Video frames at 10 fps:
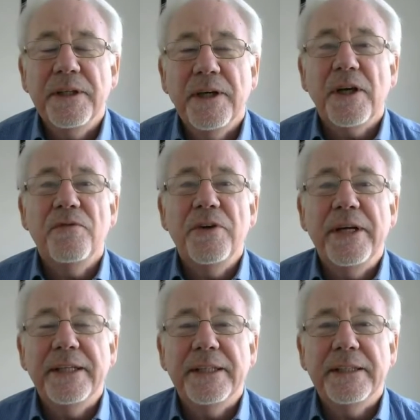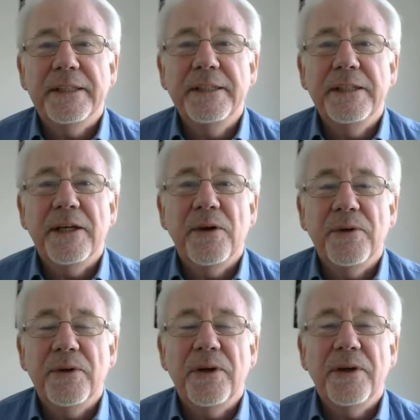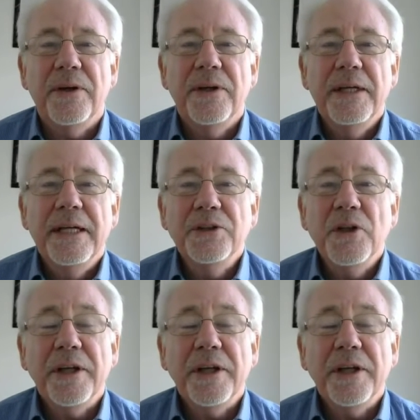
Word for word: I don't really, you know, it's